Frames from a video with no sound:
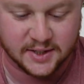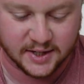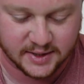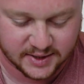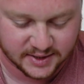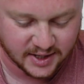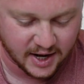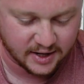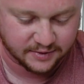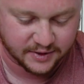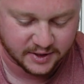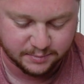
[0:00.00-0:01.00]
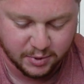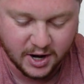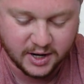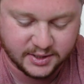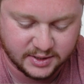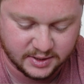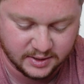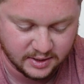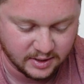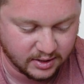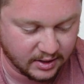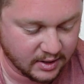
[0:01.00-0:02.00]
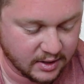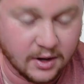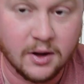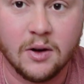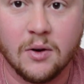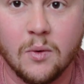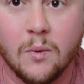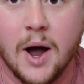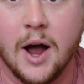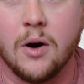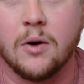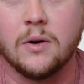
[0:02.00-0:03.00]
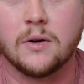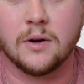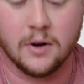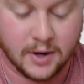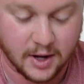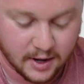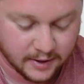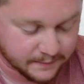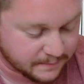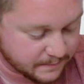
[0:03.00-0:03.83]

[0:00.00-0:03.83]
inside of this box. Wow, okay.